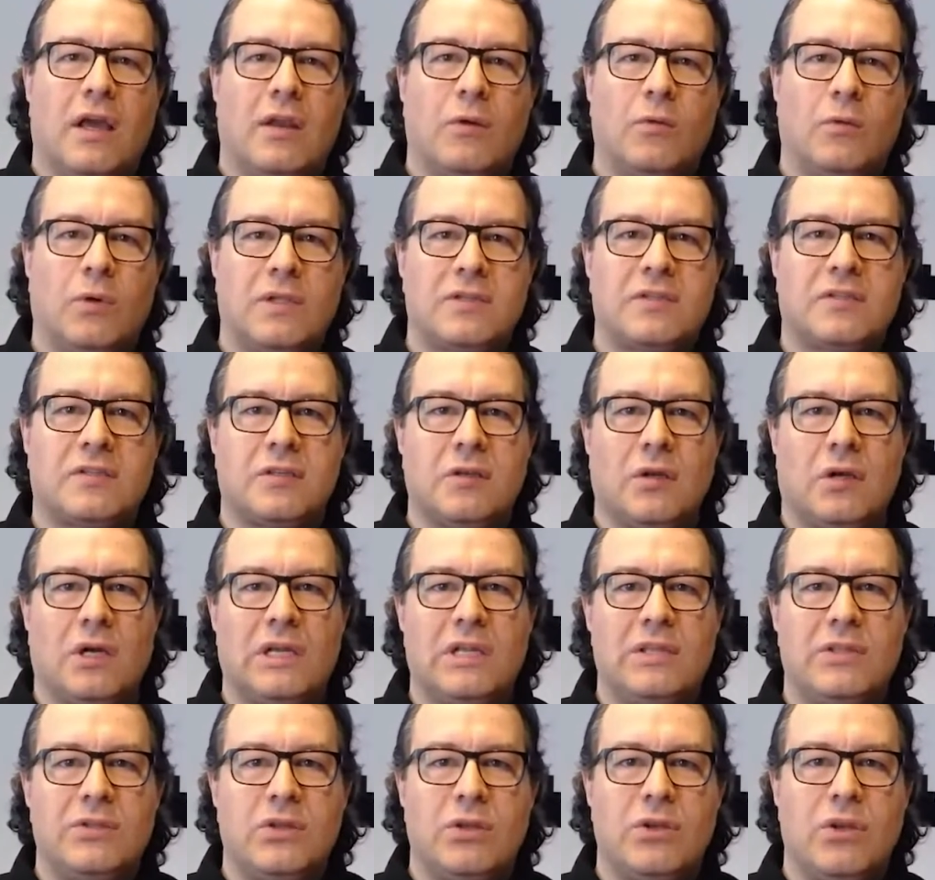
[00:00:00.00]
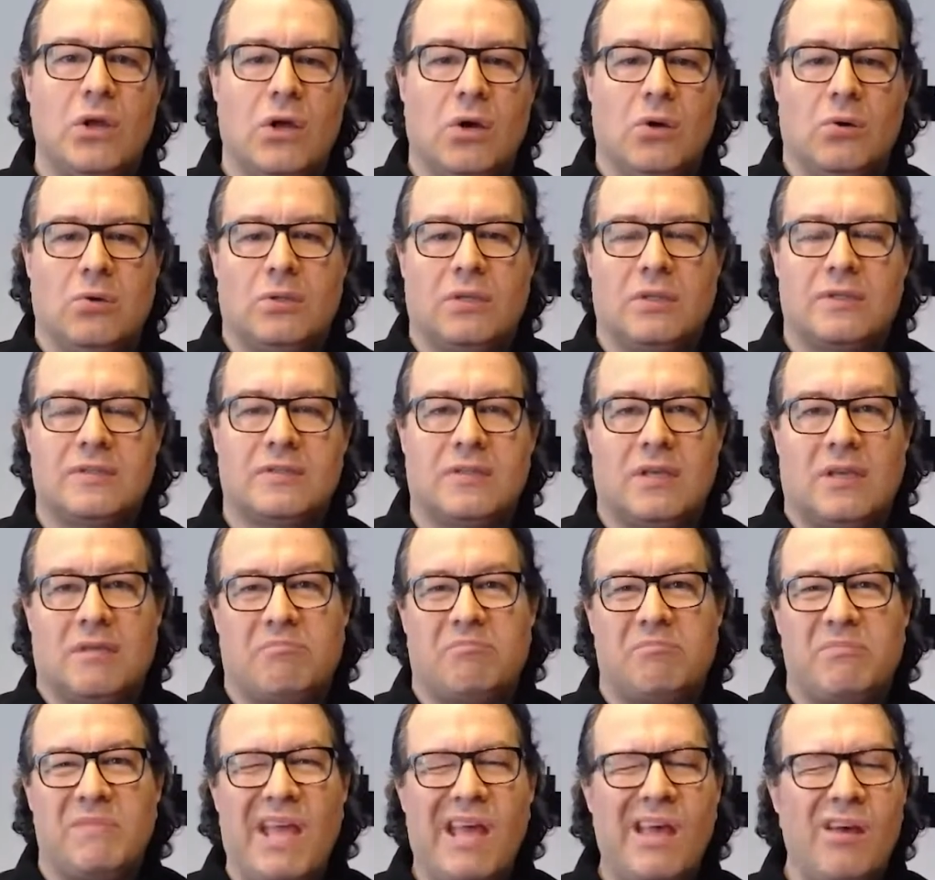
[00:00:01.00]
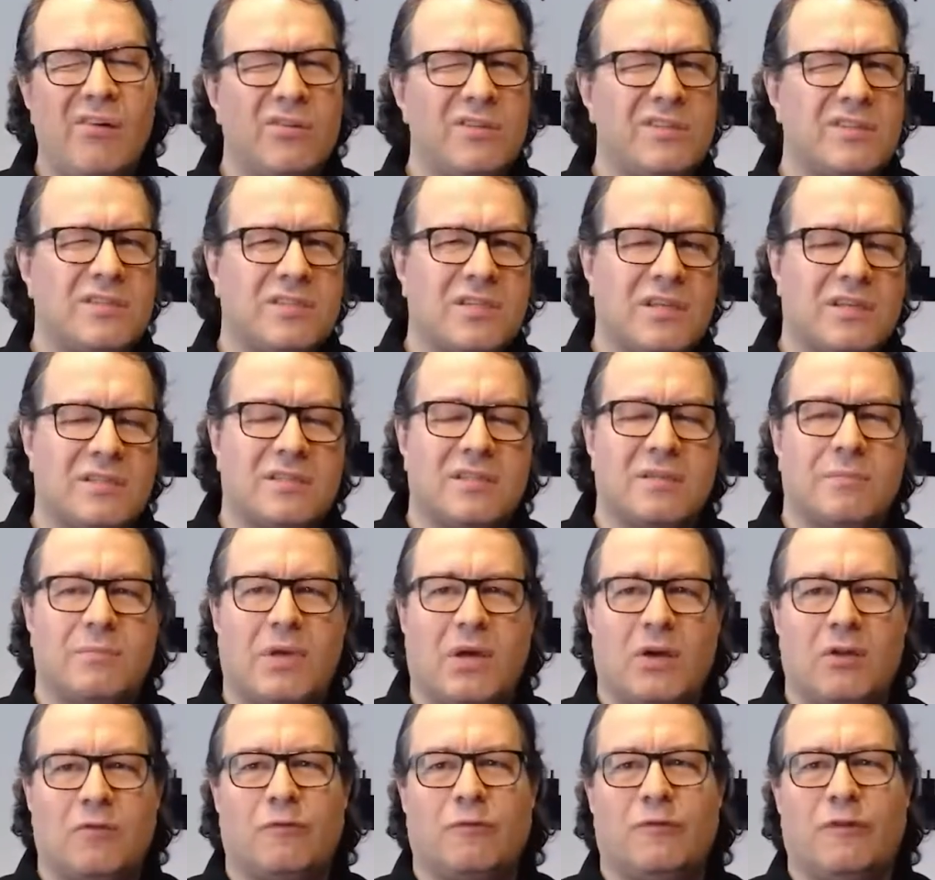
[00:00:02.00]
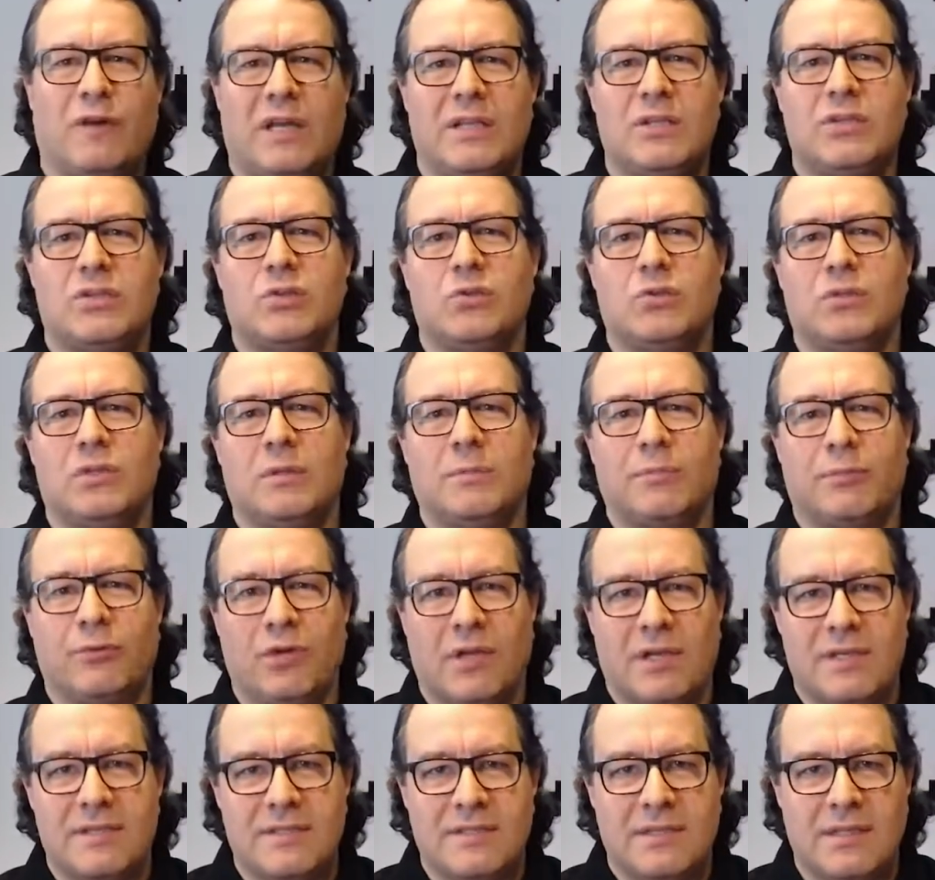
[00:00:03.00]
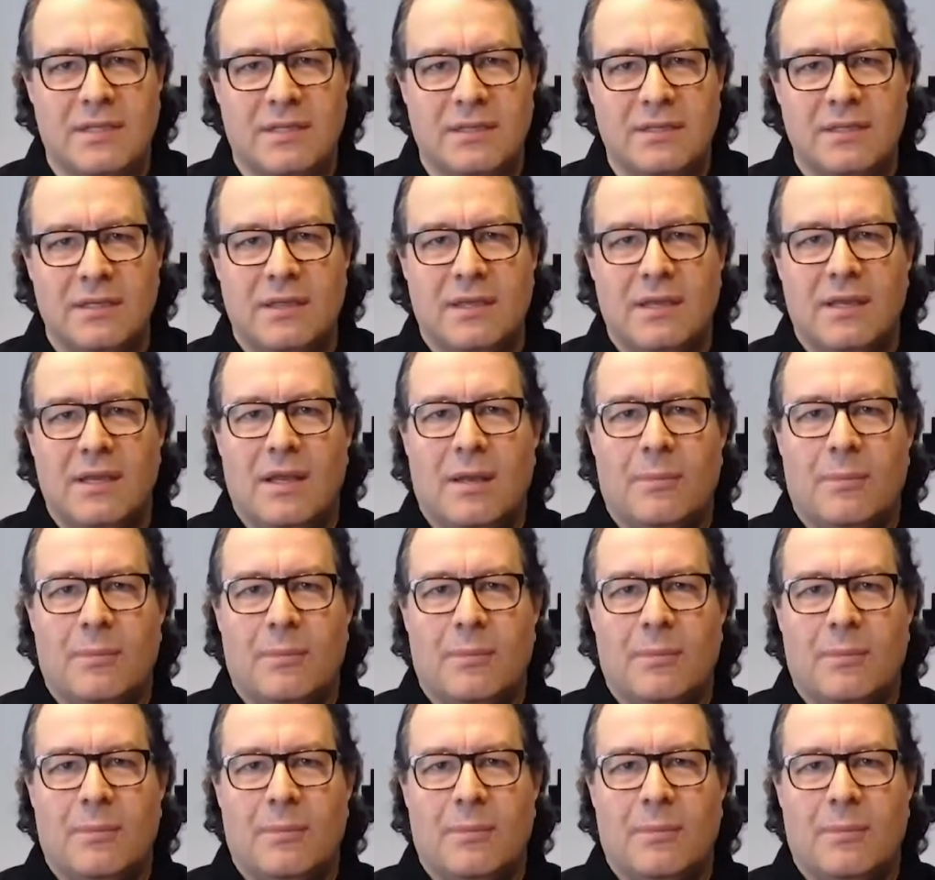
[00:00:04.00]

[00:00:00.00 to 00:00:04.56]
And once you're in the know, you'll say, now it's just about fine-tuning pricing.